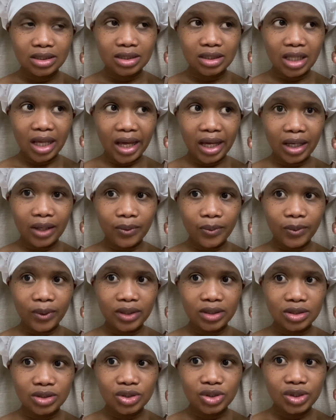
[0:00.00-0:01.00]
I
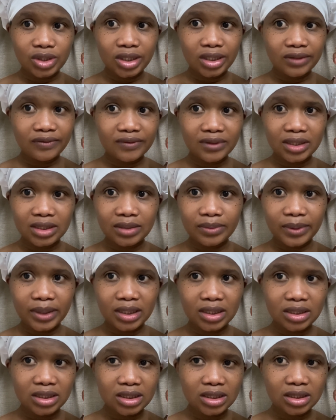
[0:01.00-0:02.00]
want to leave this
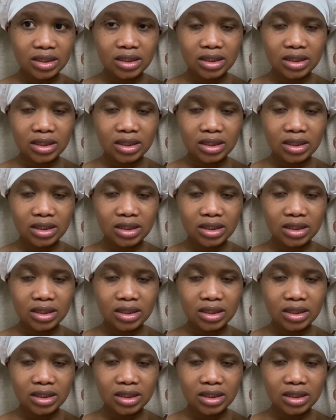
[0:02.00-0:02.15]
place.